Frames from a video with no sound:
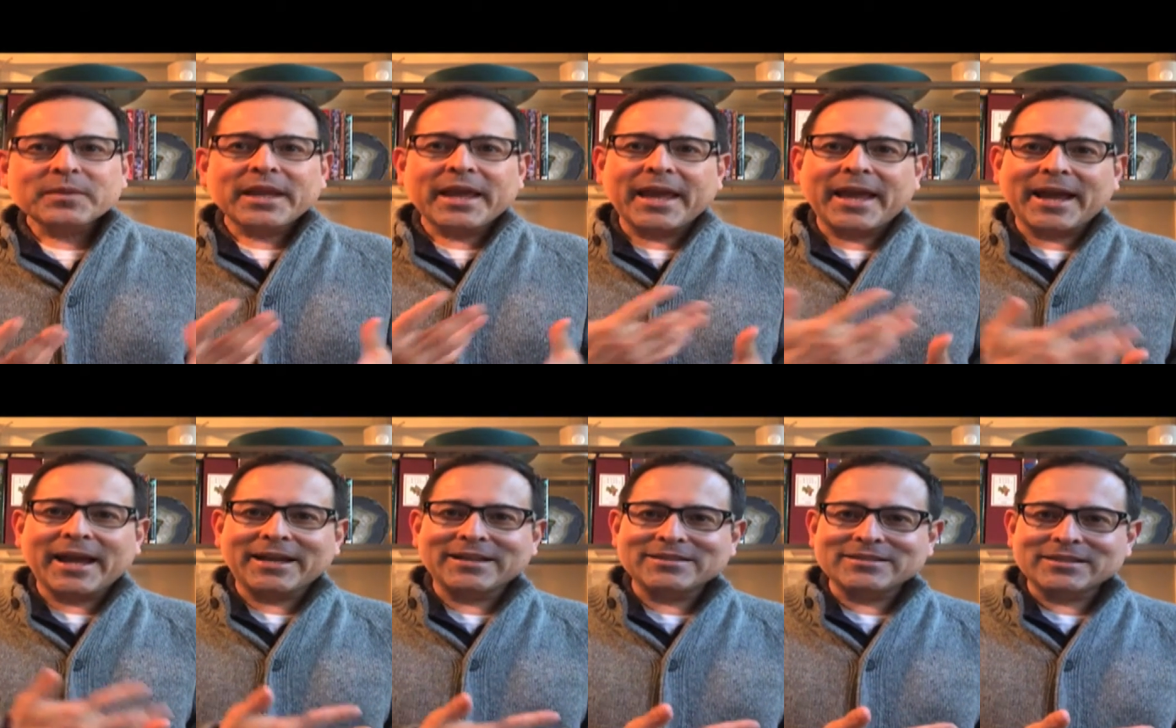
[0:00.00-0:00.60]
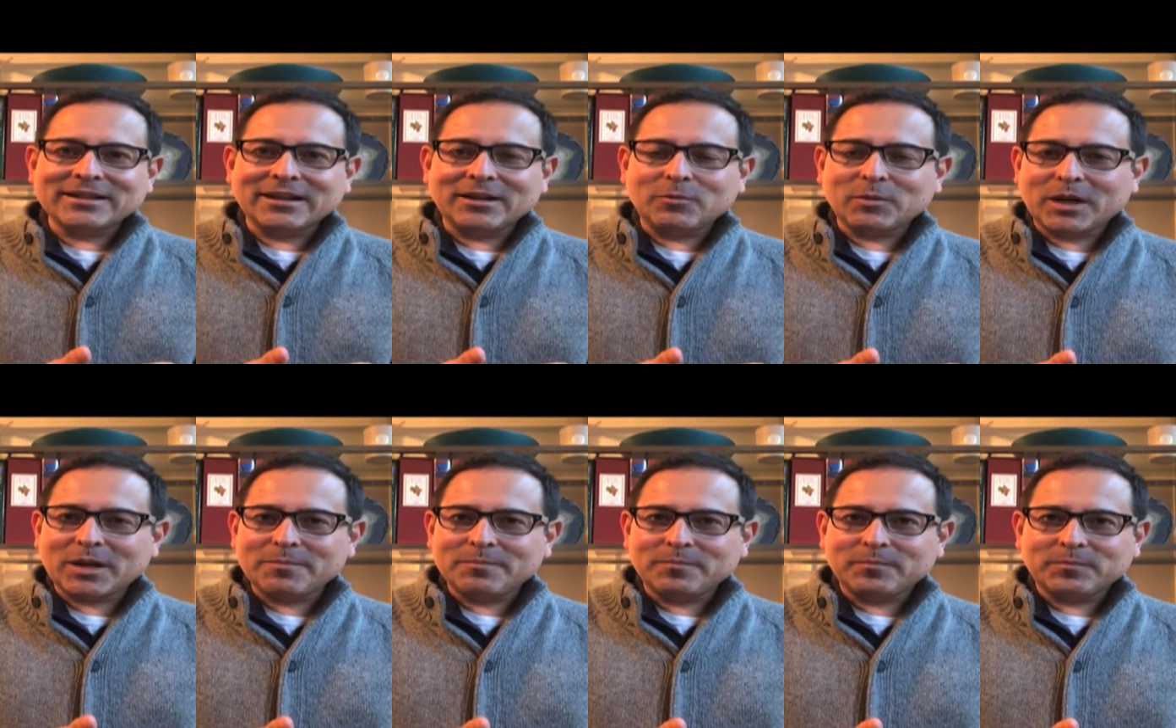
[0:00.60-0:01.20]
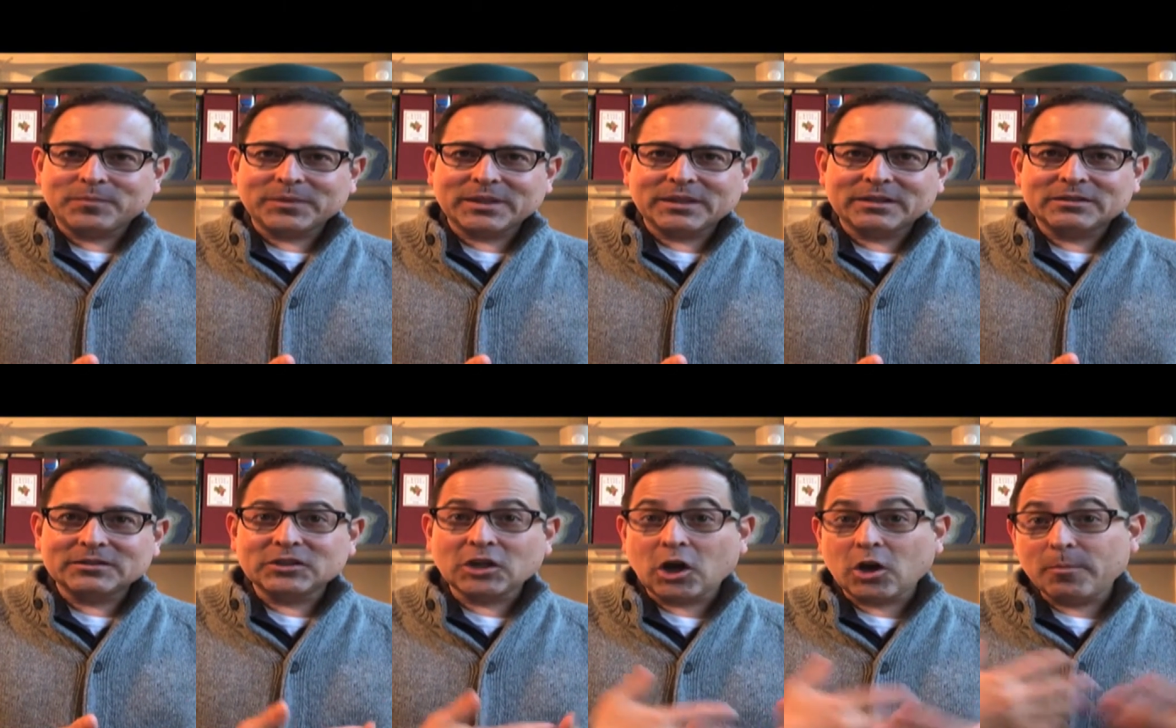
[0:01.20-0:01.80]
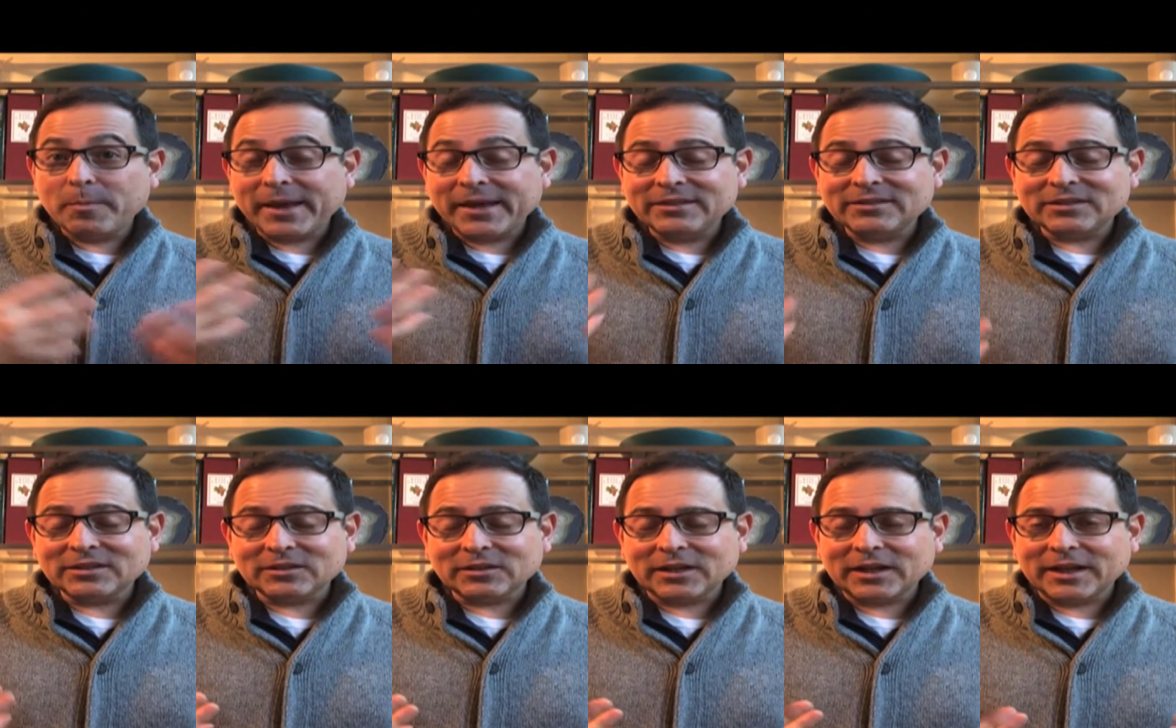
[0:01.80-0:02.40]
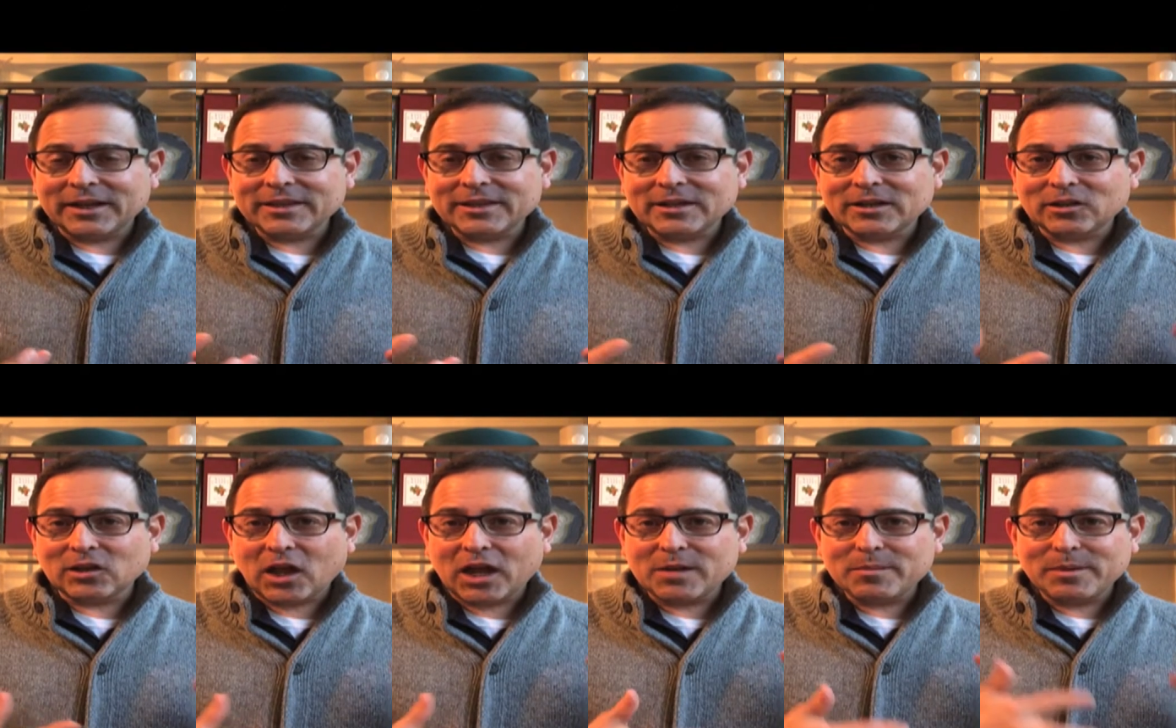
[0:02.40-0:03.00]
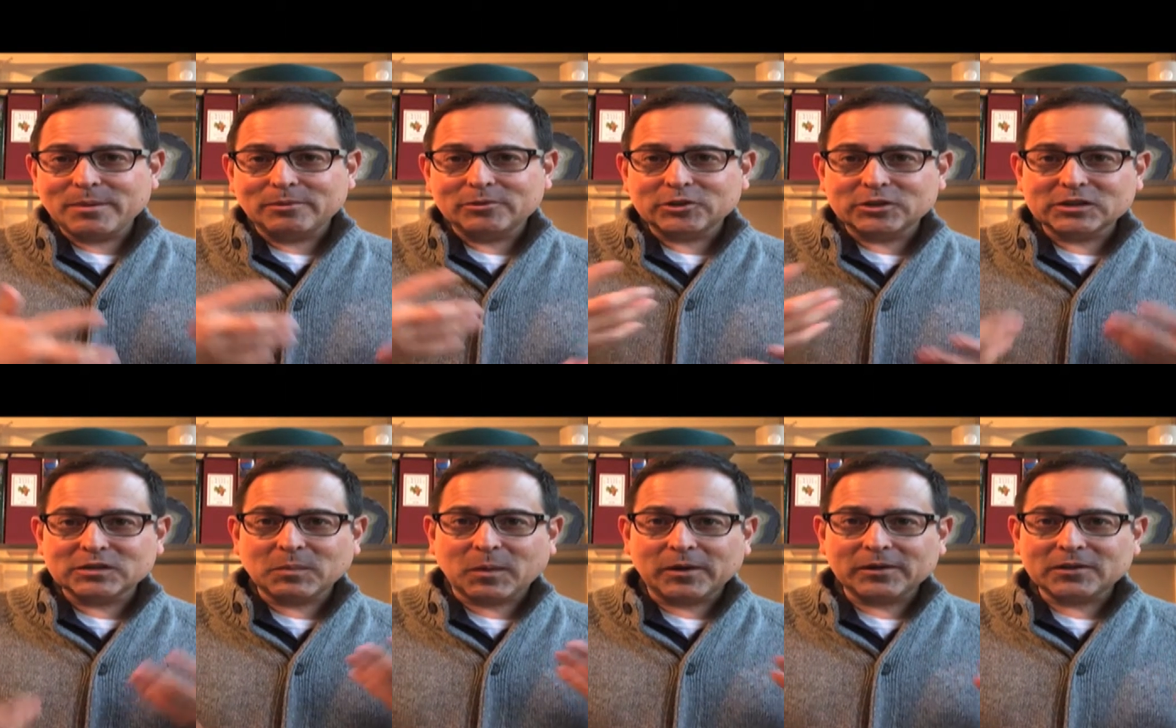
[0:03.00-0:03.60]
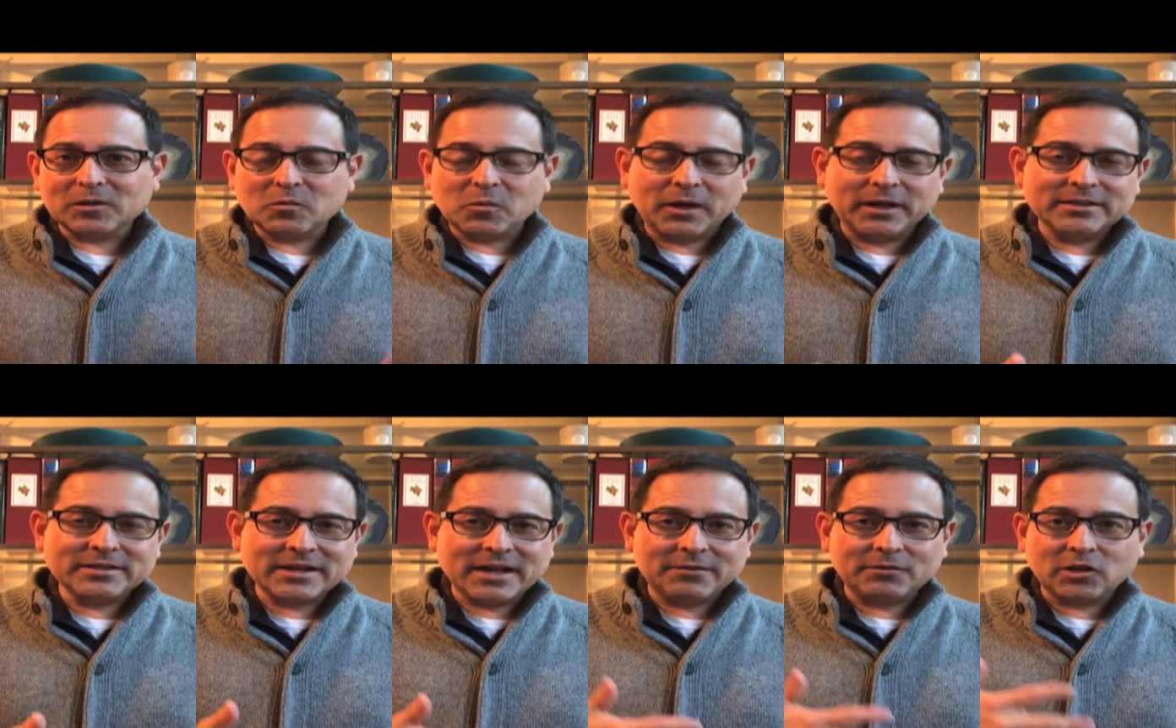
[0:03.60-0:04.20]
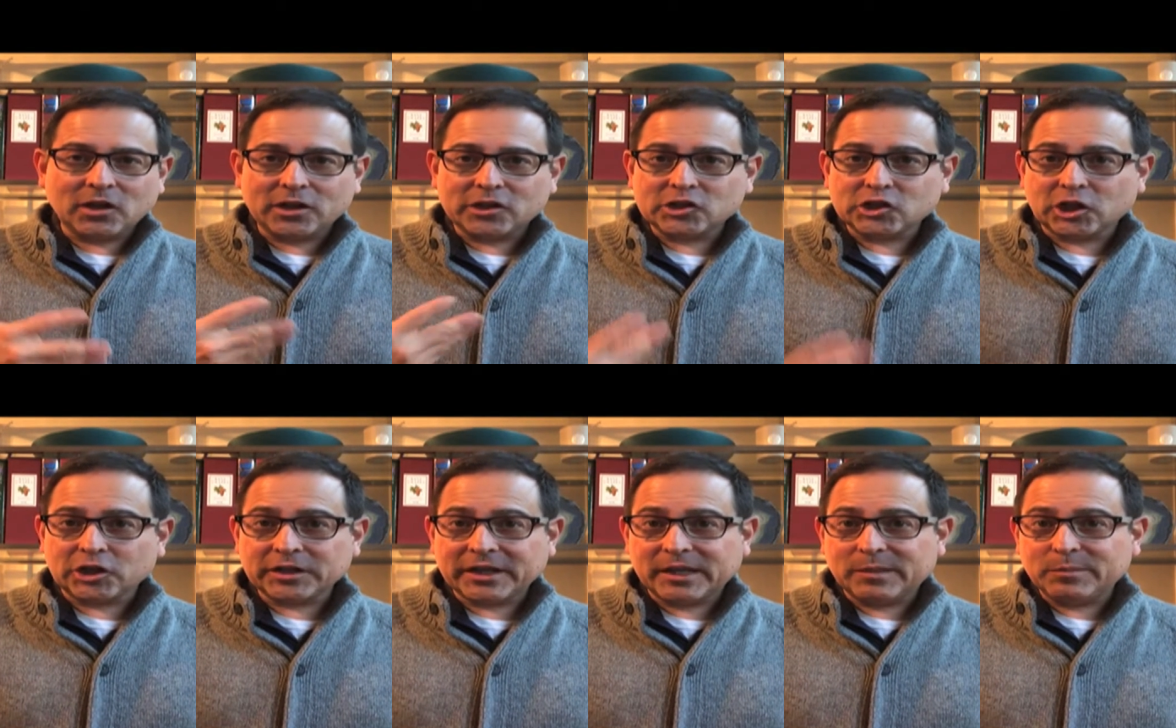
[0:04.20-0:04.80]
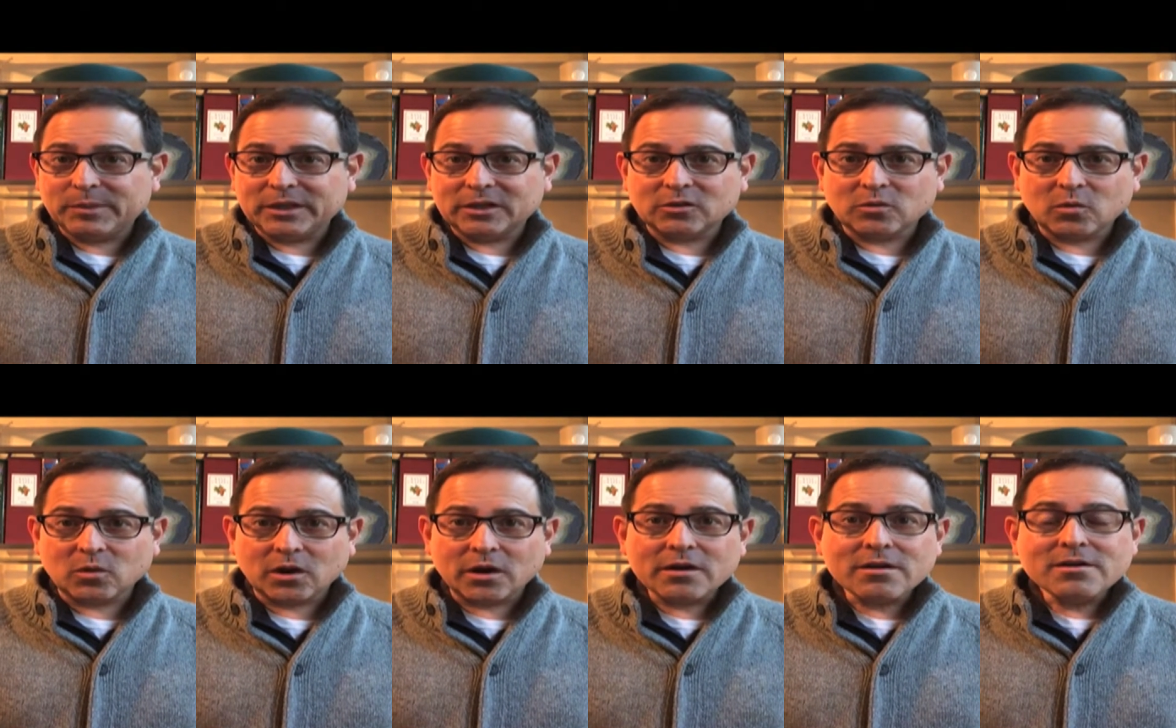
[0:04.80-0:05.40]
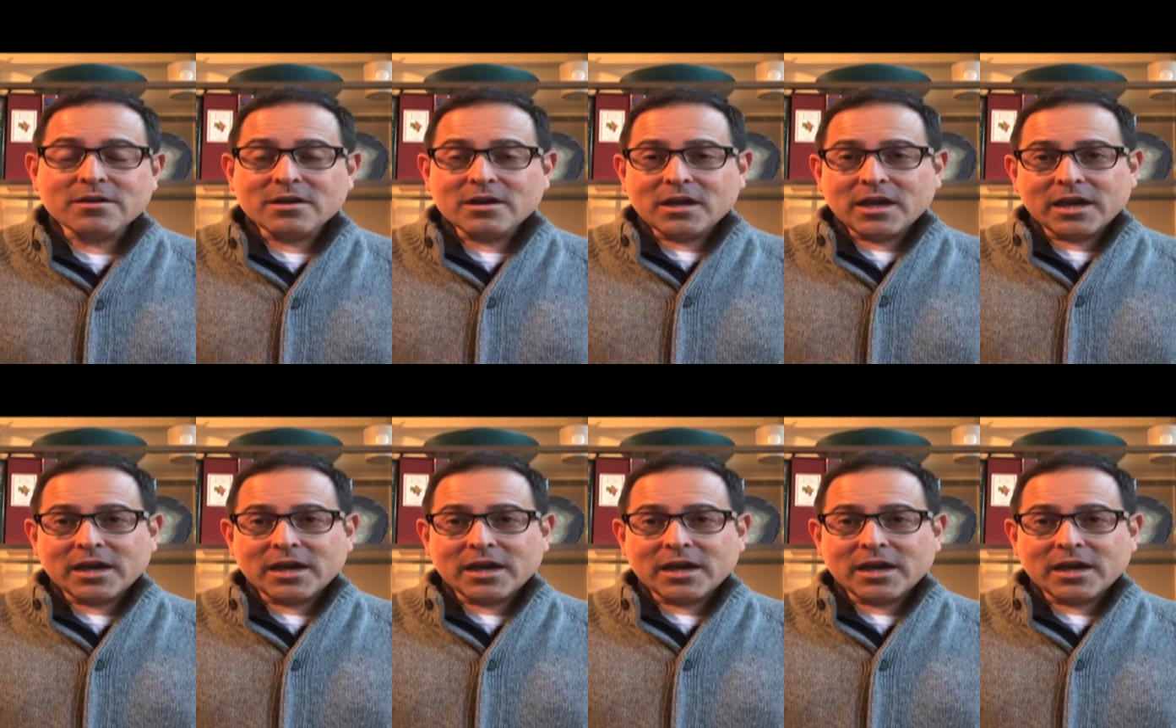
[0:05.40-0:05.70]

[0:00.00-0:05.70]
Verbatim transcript: And so basically, I think a lot of people drink sparkling wines and have a lot of Chardonnay and Pinot Noir,